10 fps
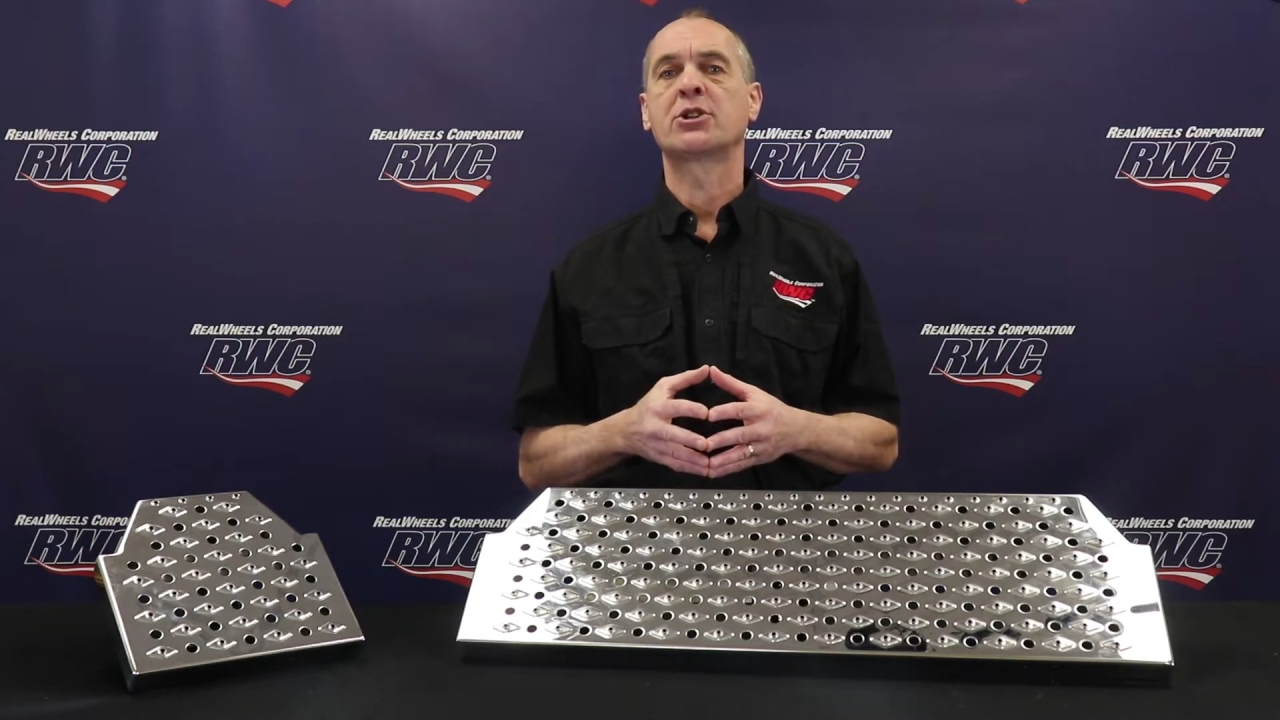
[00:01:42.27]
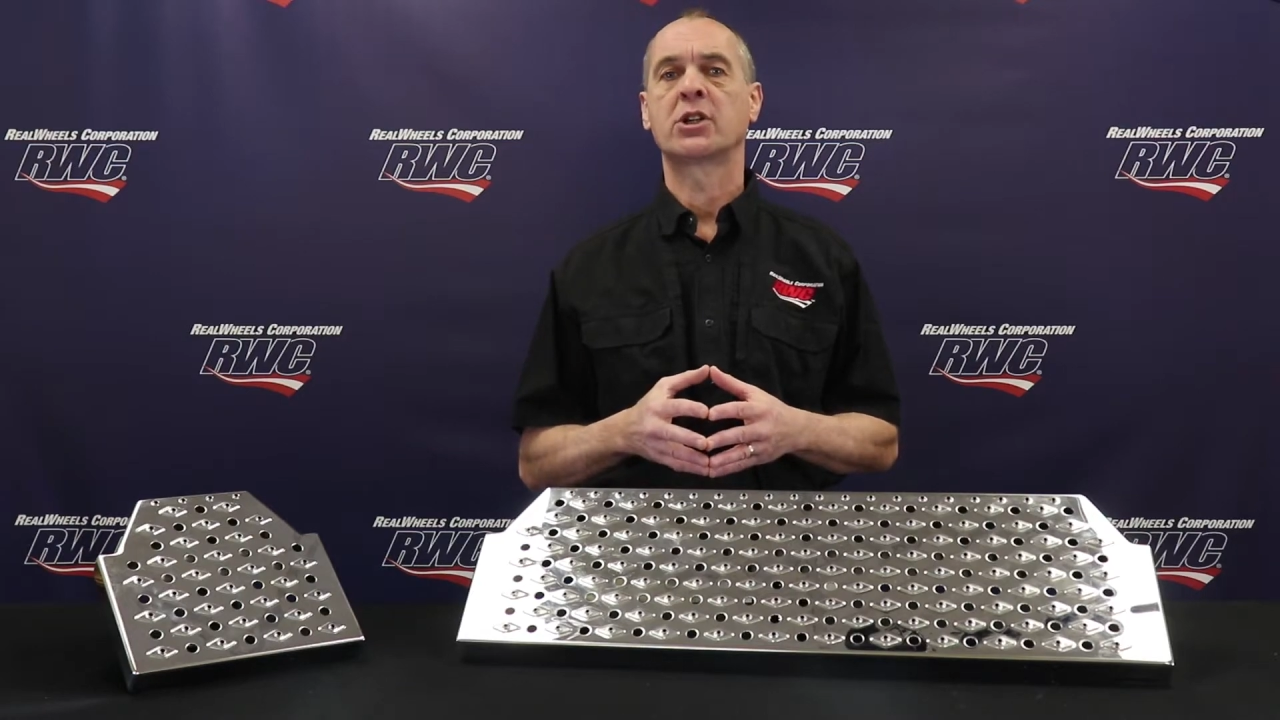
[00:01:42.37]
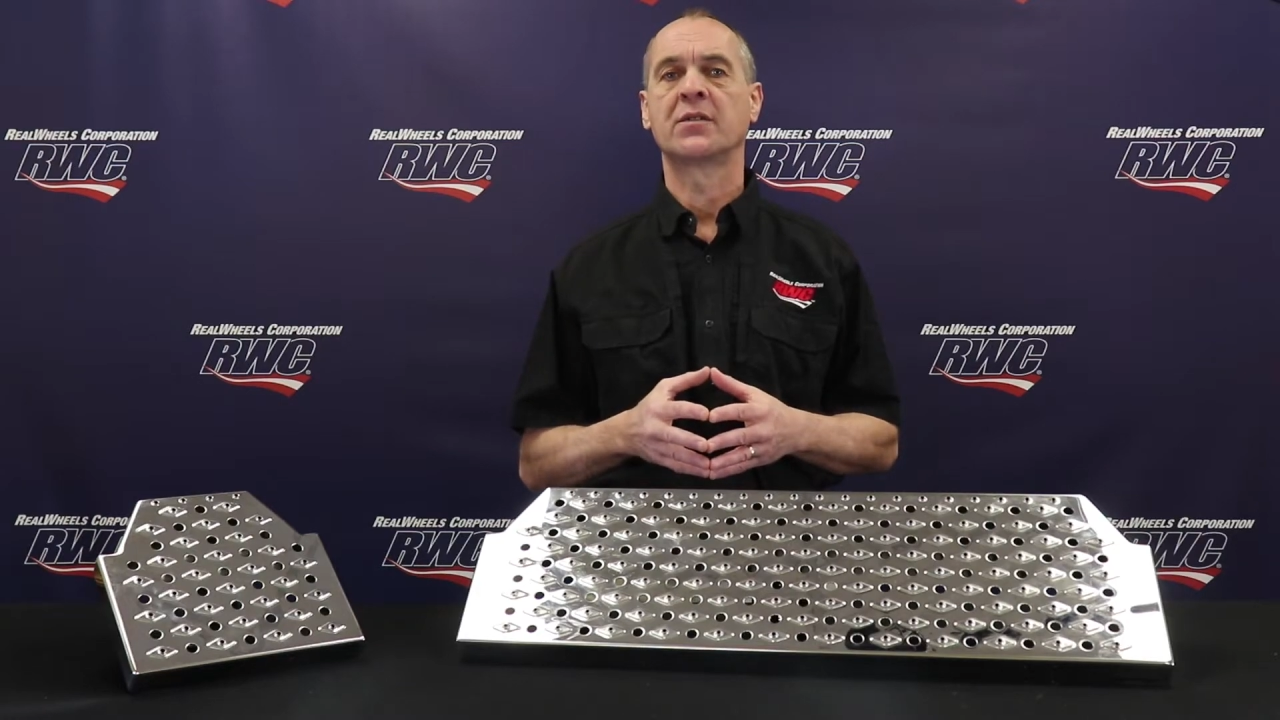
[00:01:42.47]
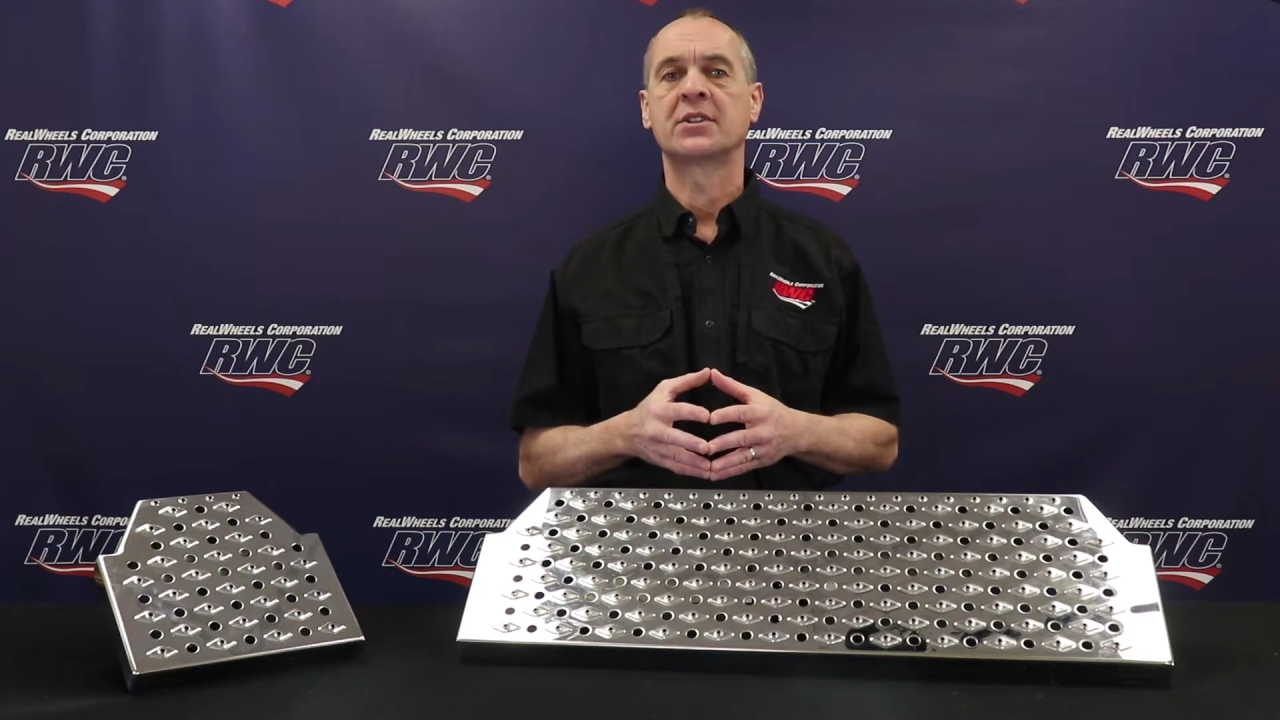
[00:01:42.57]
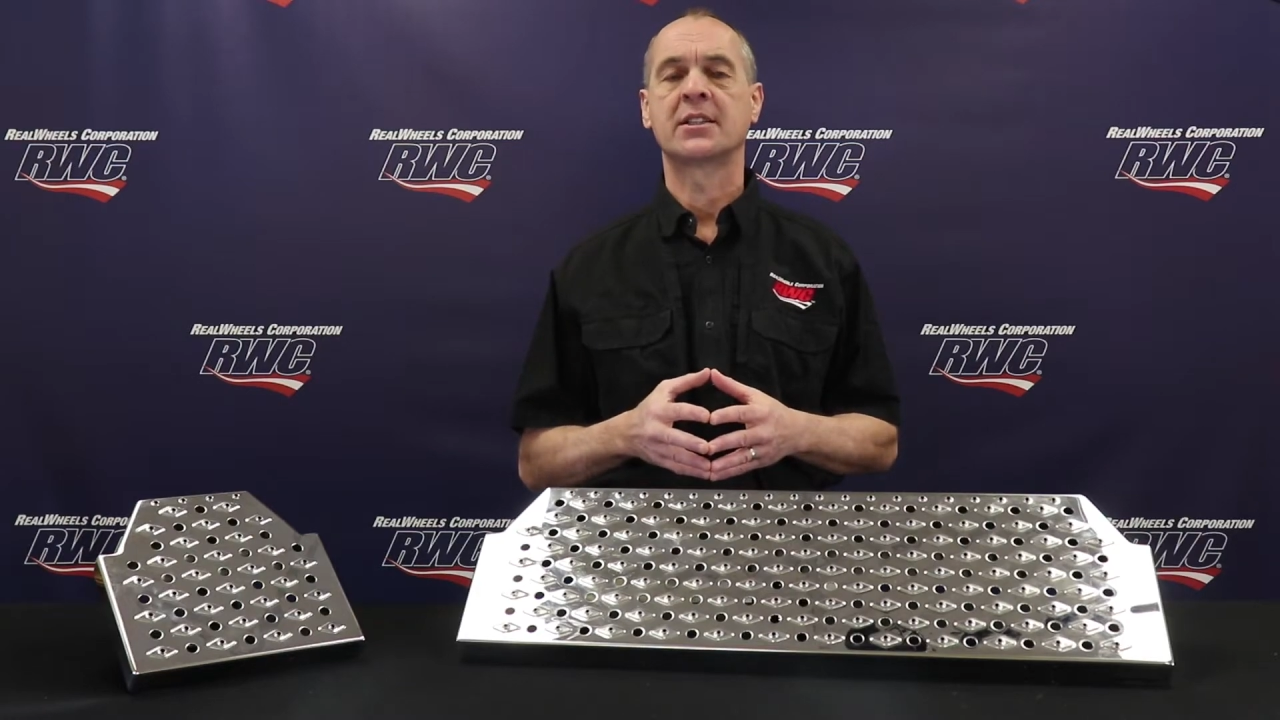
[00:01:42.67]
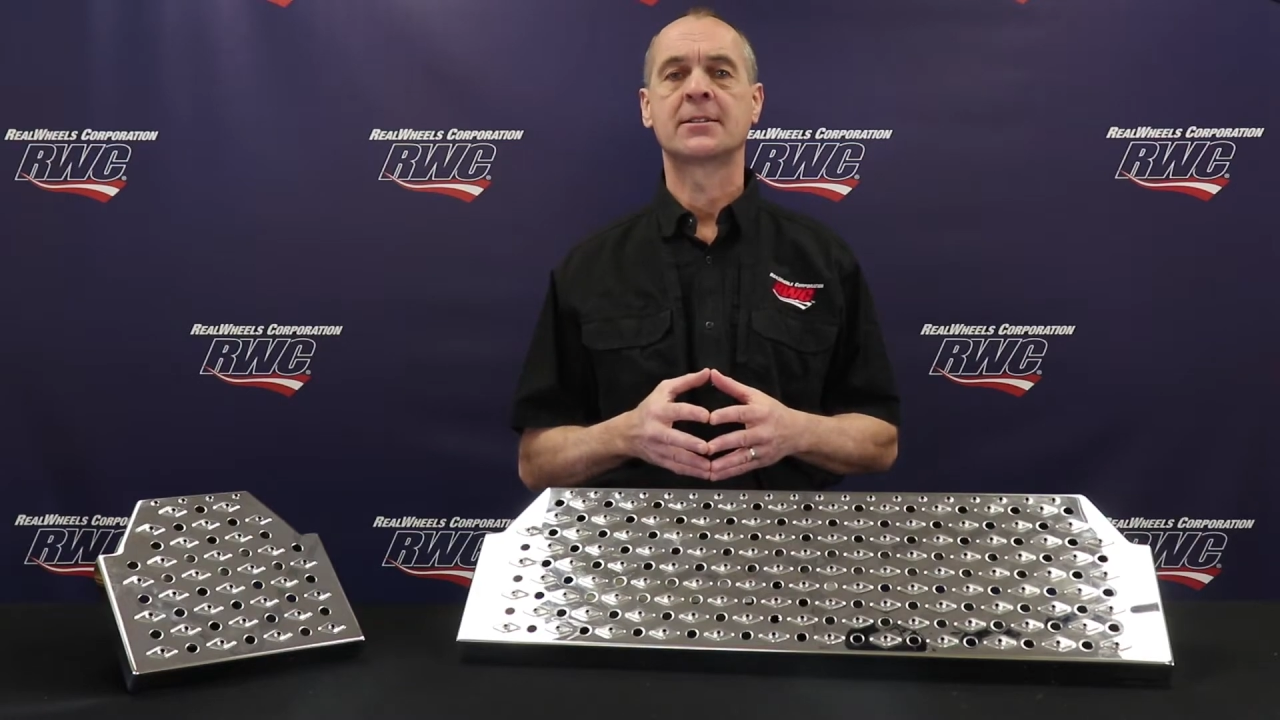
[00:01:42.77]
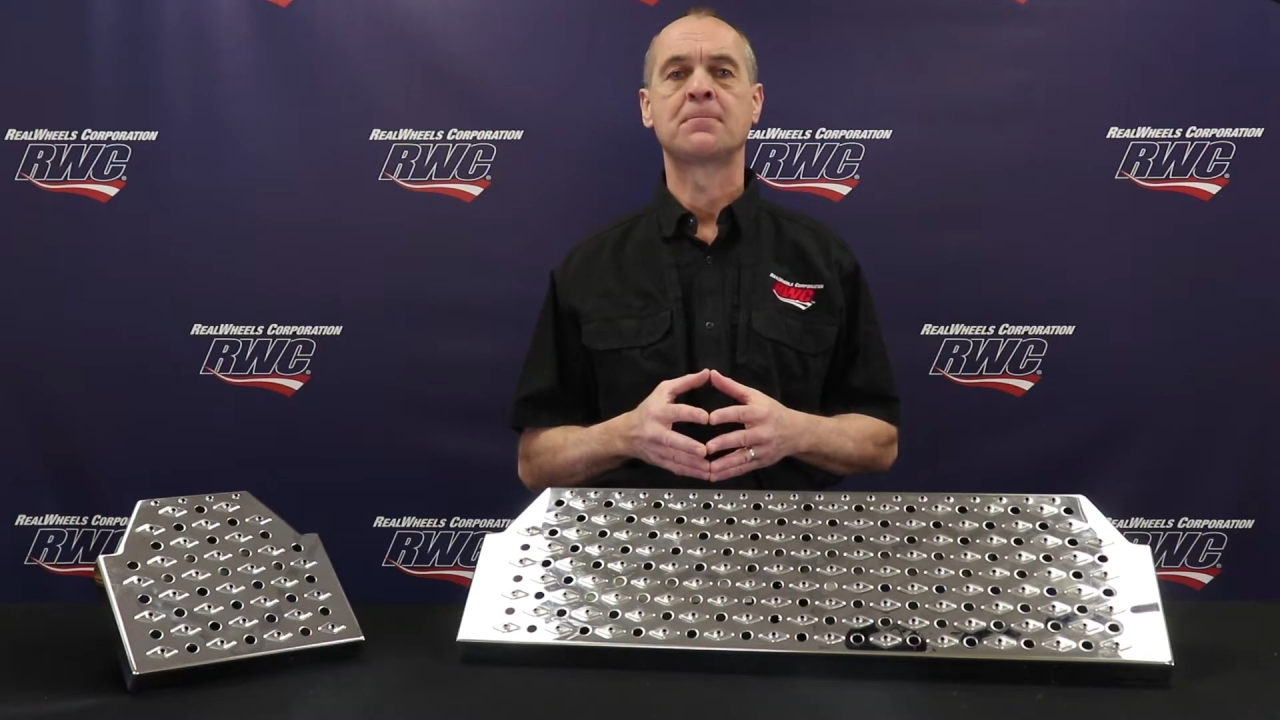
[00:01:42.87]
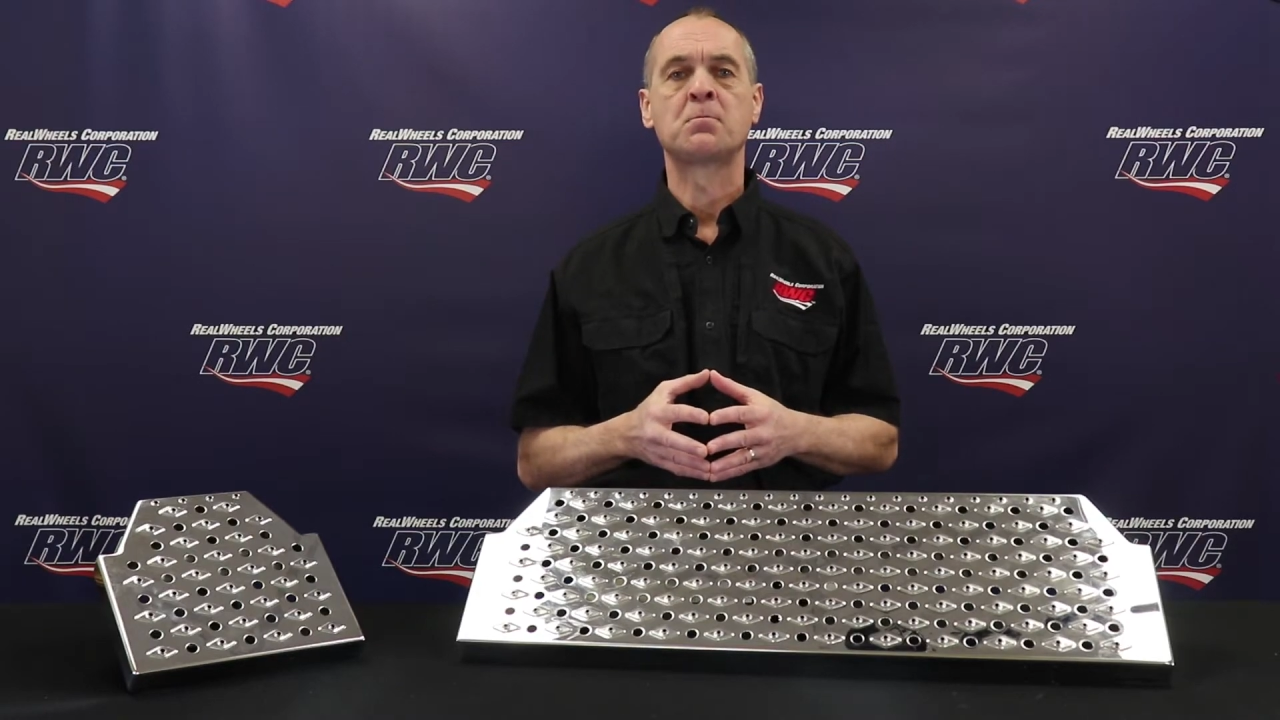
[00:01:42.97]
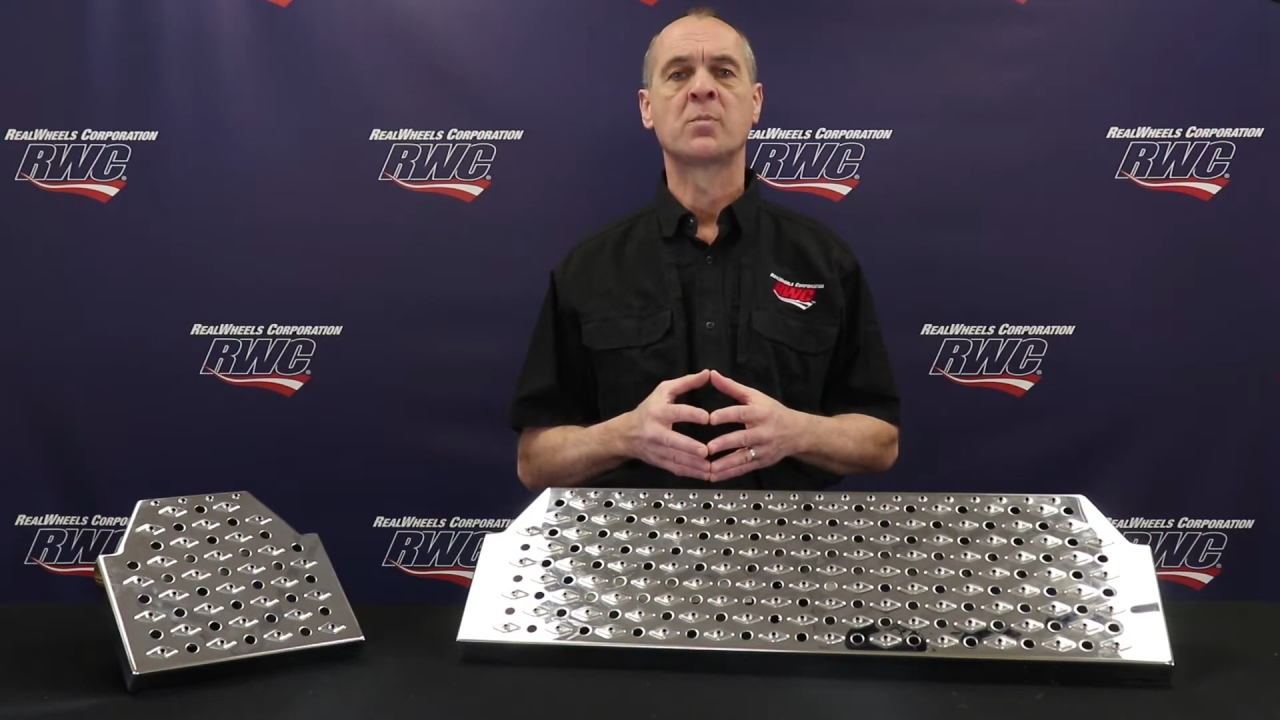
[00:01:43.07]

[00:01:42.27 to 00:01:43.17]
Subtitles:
services,